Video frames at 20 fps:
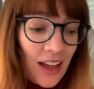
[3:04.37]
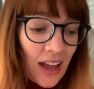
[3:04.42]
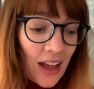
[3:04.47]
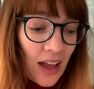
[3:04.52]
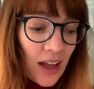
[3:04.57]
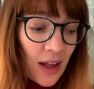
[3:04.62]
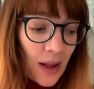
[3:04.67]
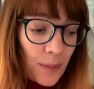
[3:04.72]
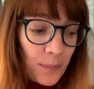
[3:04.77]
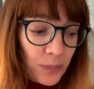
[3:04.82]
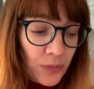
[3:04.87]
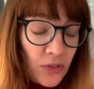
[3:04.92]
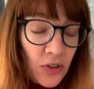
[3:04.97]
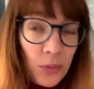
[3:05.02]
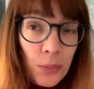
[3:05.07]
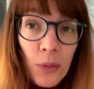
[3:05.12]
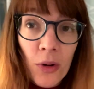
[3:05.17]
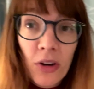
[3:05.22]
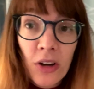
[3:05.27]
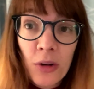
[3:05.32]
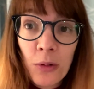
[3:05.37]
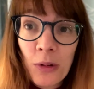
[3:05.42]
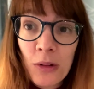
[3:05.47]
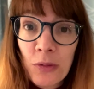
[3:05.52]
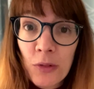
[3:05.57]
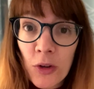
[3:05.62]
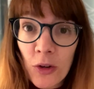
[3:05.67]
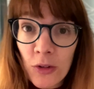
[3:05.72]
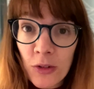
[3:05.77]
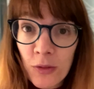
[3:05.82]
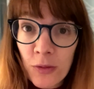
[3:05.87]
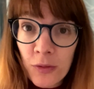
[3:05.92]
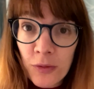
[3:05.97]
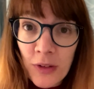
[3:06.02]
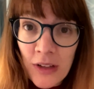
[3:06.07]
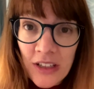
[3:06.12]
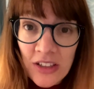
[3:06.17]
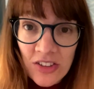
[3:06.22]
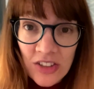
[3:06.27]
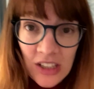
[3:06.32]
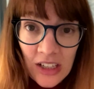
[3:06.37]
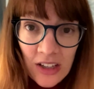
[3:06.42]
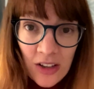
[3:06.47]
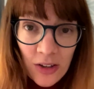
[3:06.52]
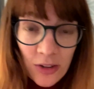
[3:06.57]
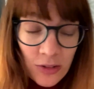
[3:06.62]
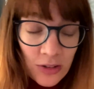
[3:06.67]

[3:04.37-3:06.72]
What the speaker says: Tomorrow we've got finishing our